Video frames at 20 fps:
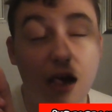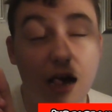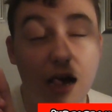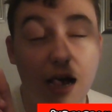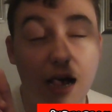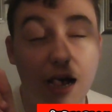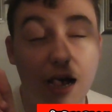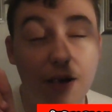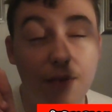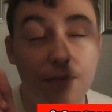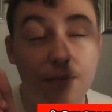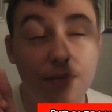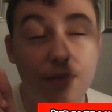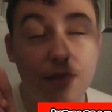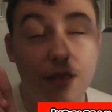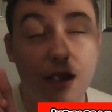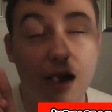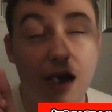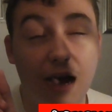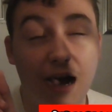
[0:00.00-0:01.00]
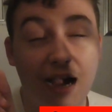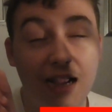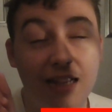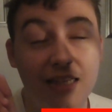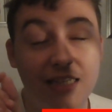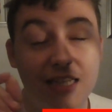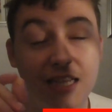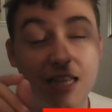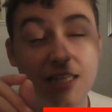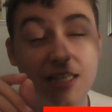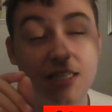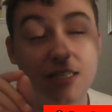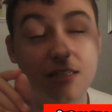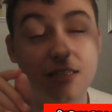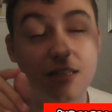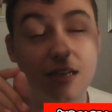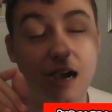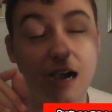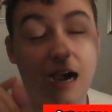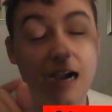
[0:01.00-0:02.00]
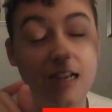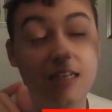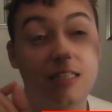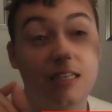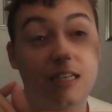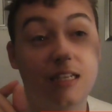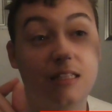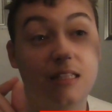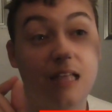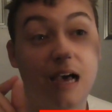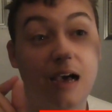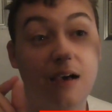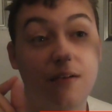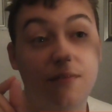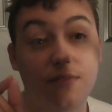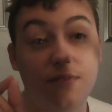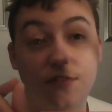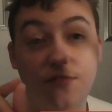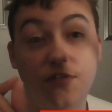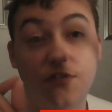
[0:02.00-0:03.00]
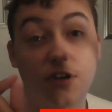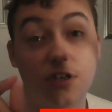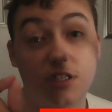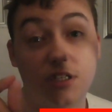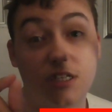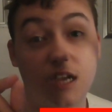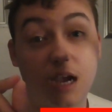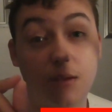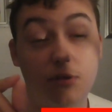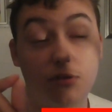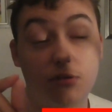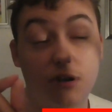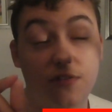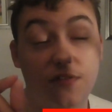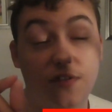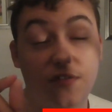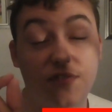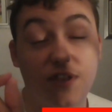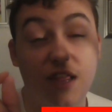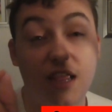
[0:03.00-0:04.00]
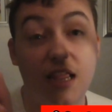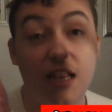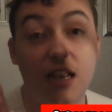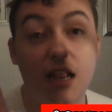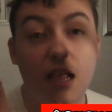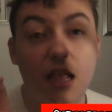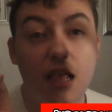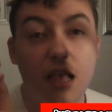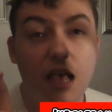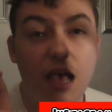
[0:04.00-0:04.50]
Um, I did I did that the first time in 2015,